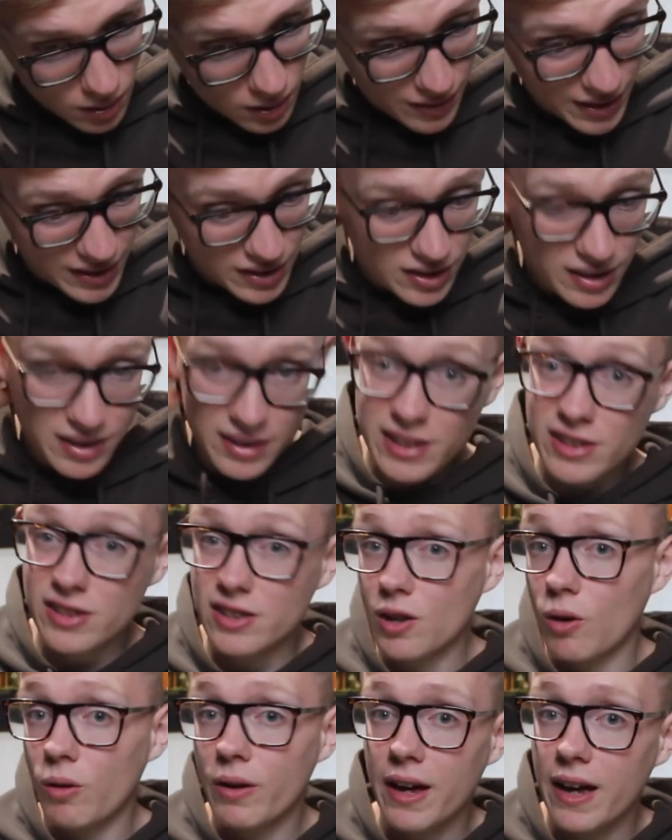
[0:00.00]
This
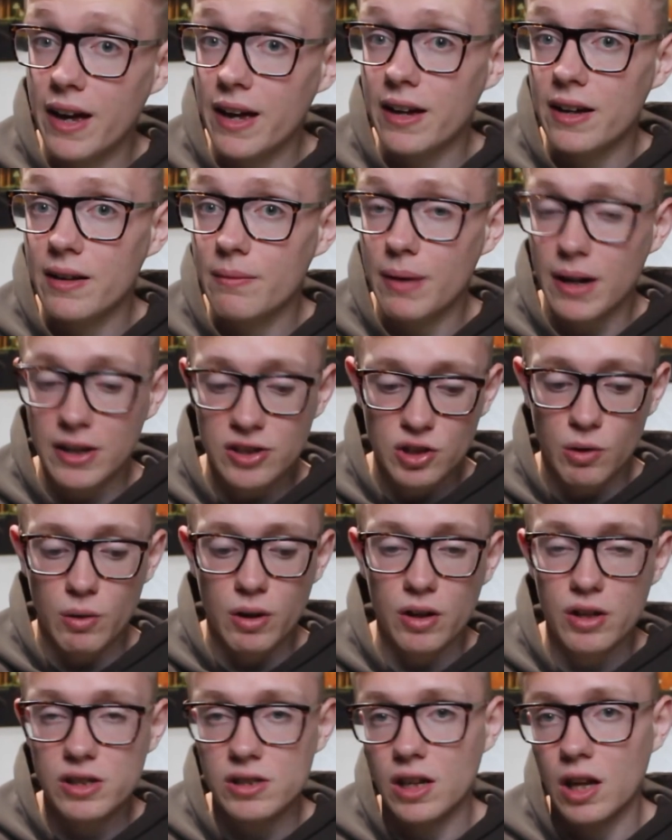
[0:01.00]
is okay, but I still want
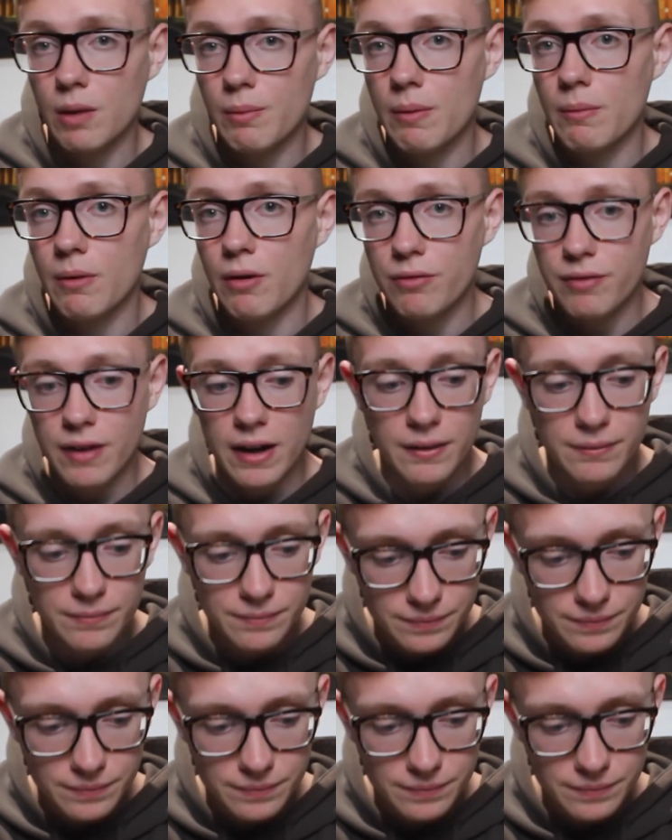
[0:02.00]
to lose a little bit more fat.